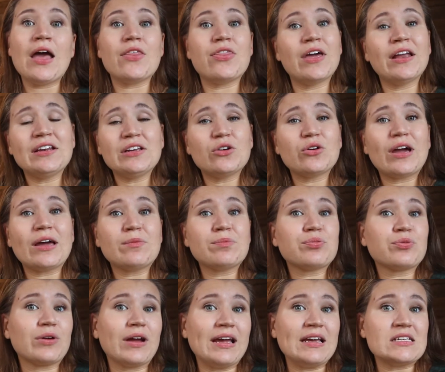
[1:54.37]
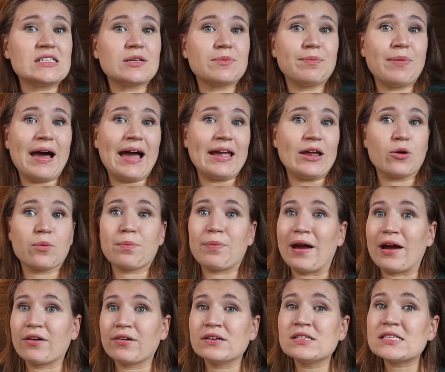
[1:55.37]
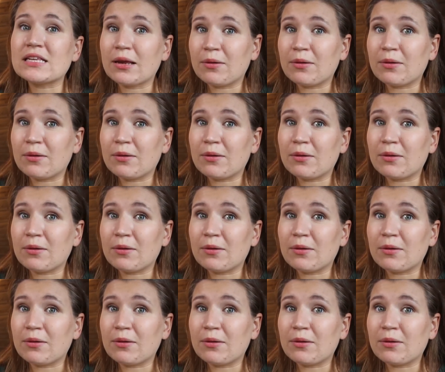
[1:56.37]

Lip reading: then you get praised by your parents